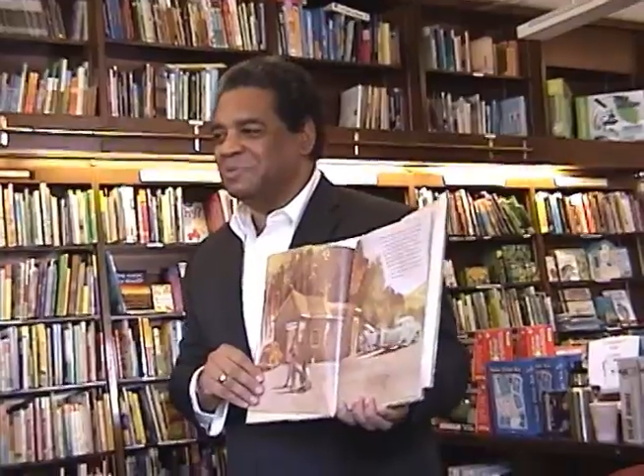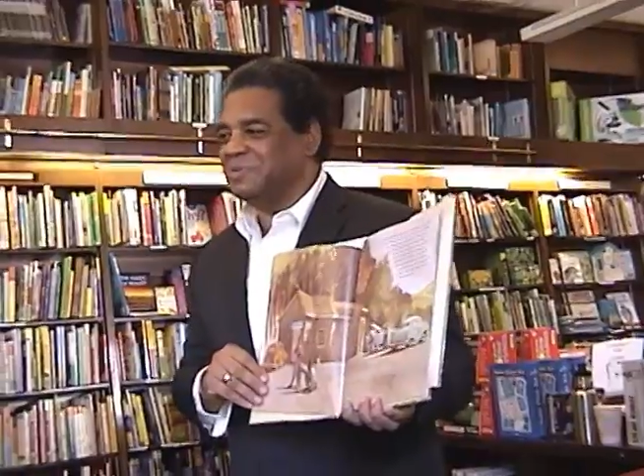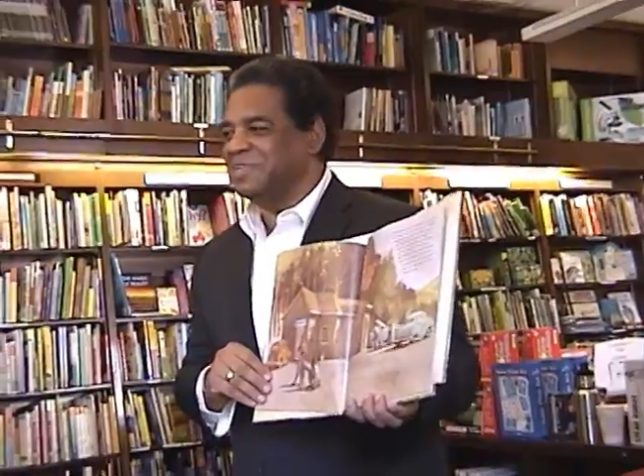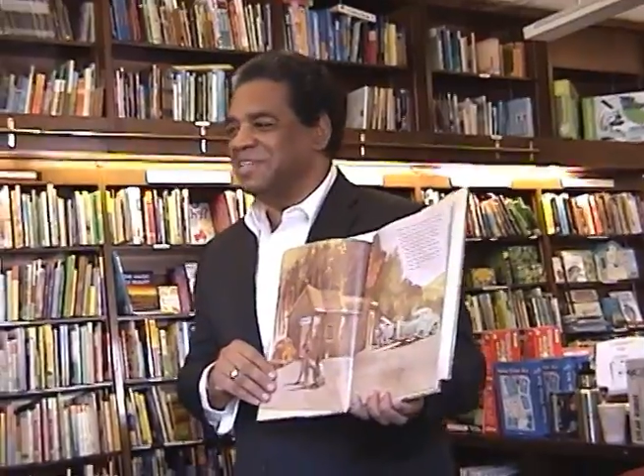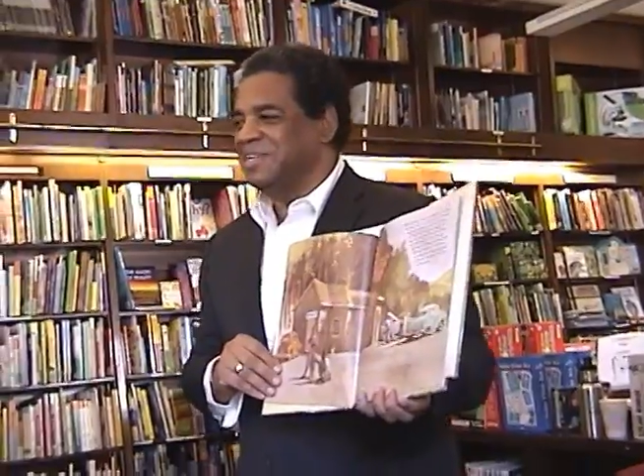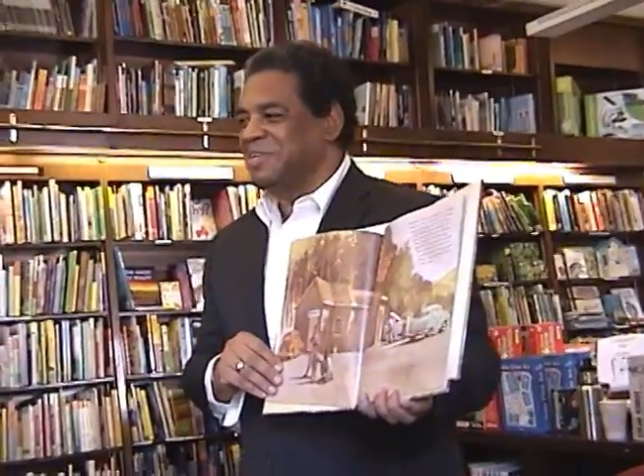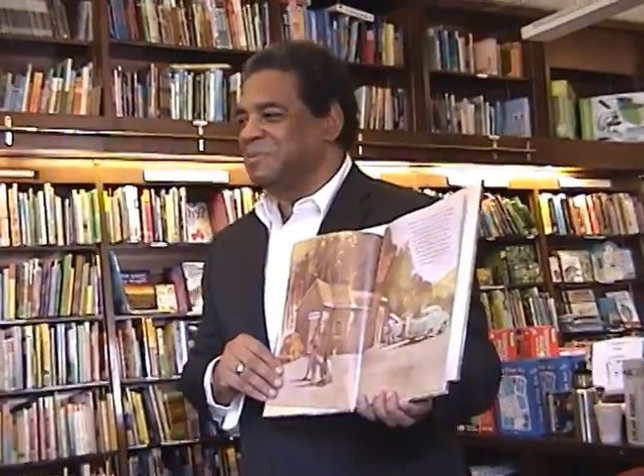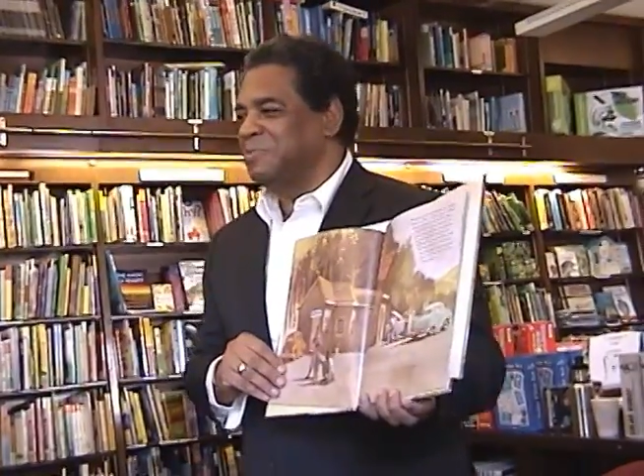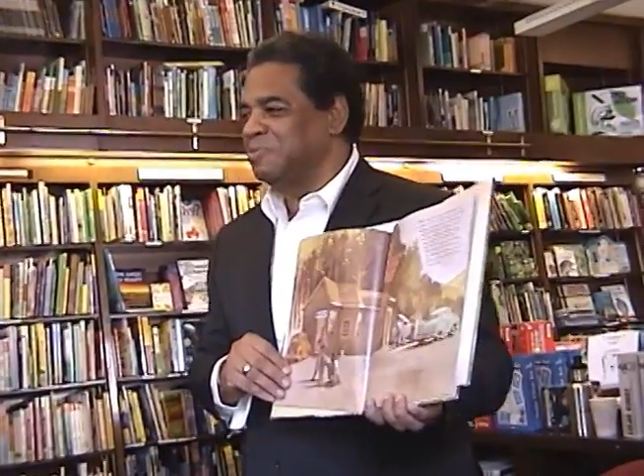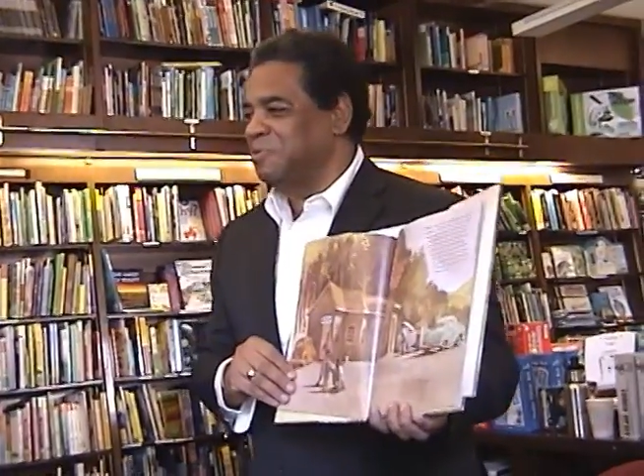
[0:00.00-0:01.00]
It's pretty
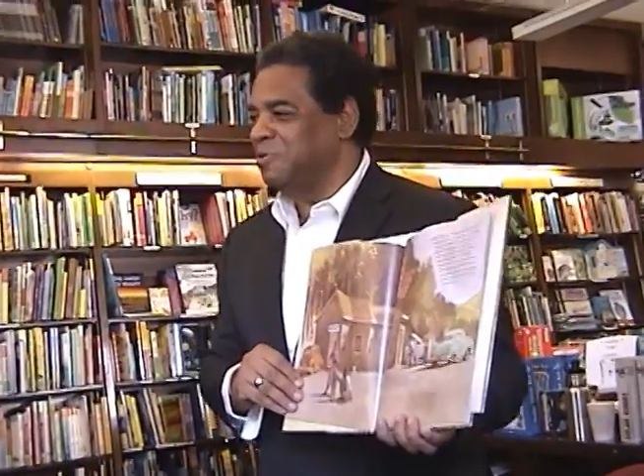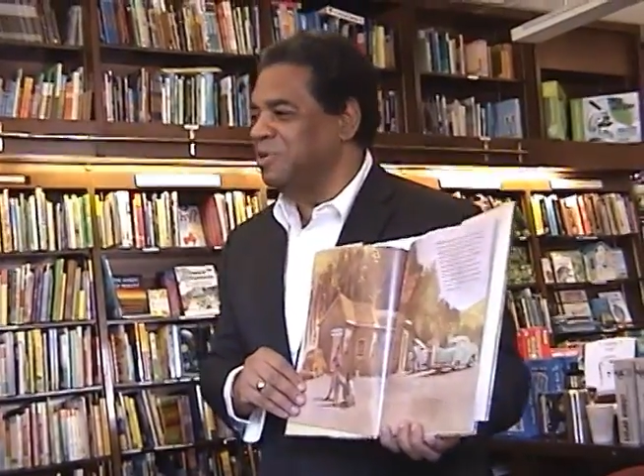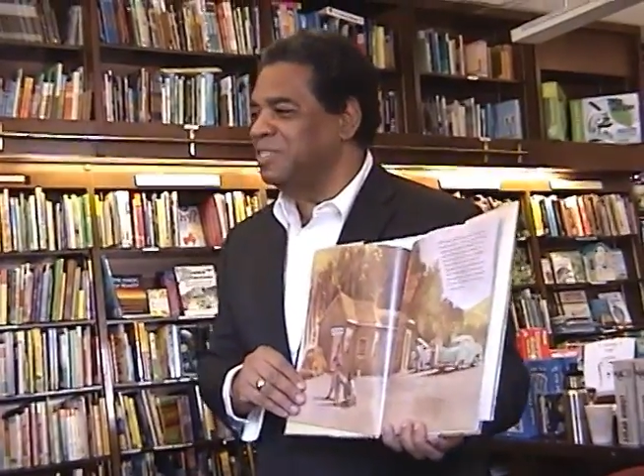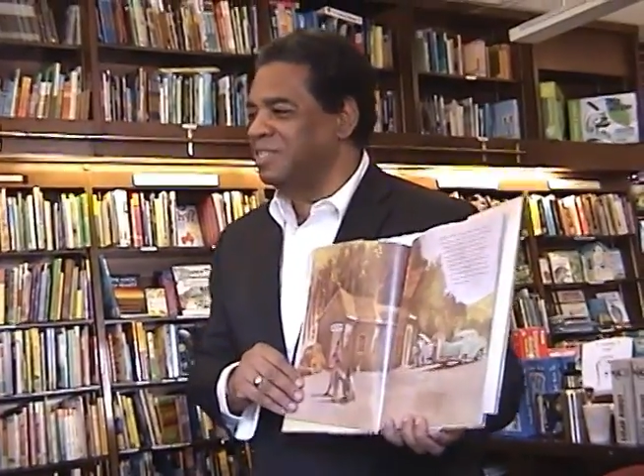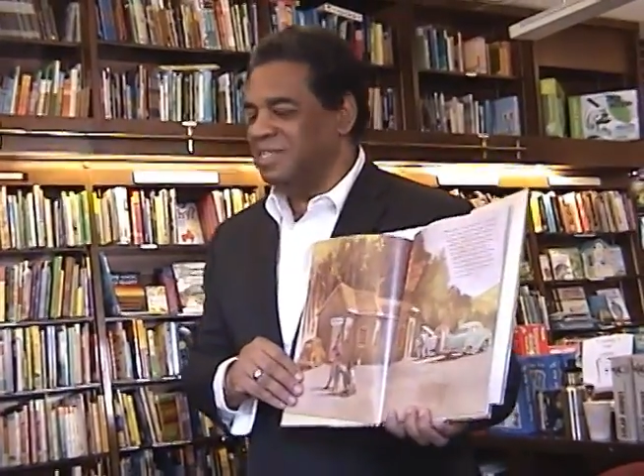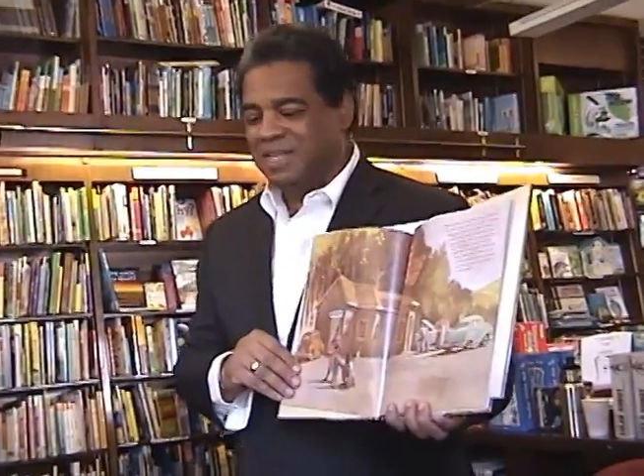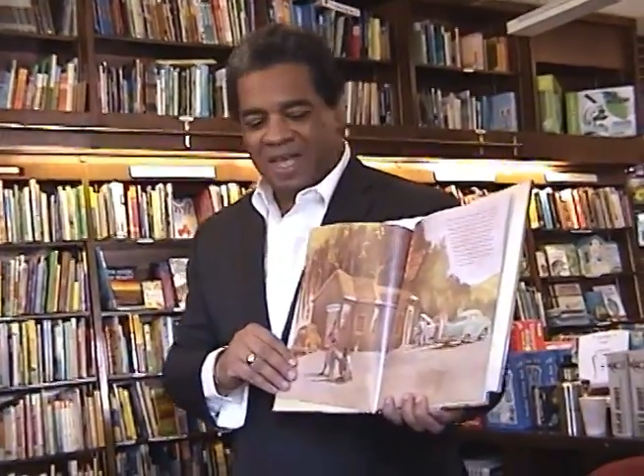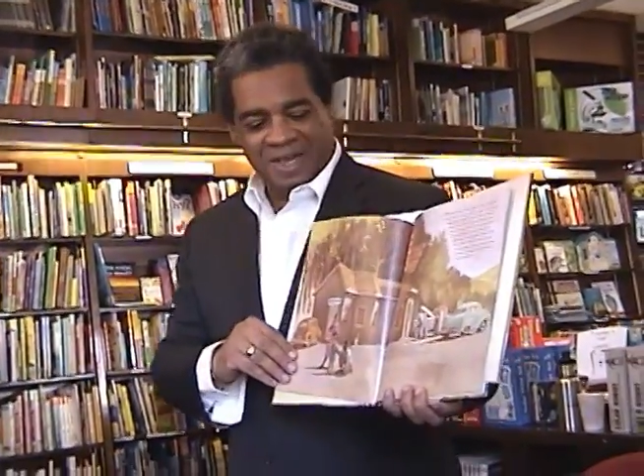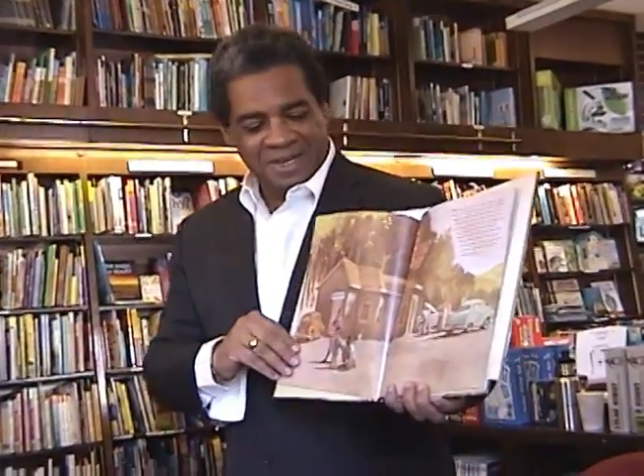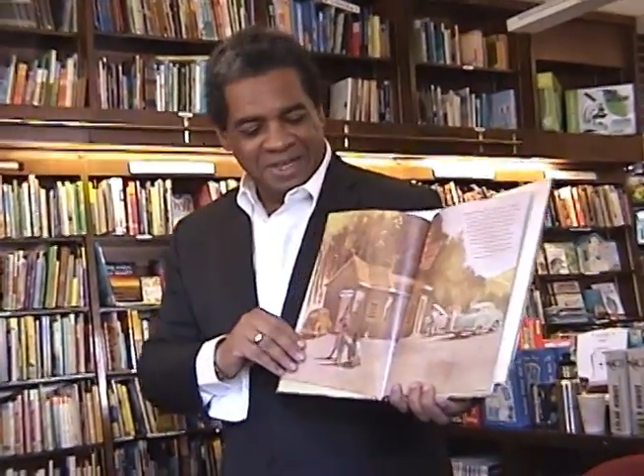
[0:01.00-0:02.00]
much more recent than
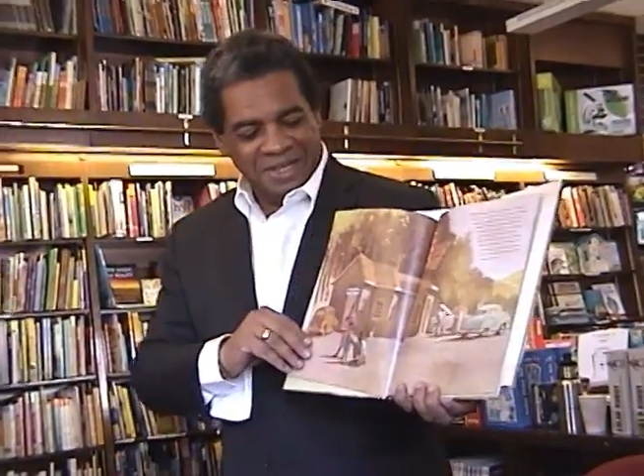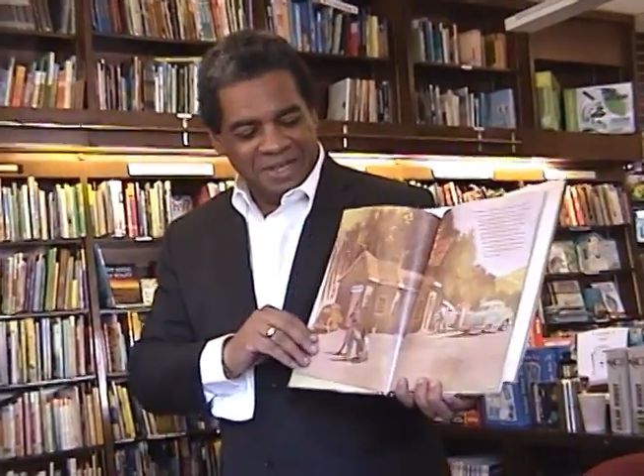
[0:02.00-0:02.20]
that.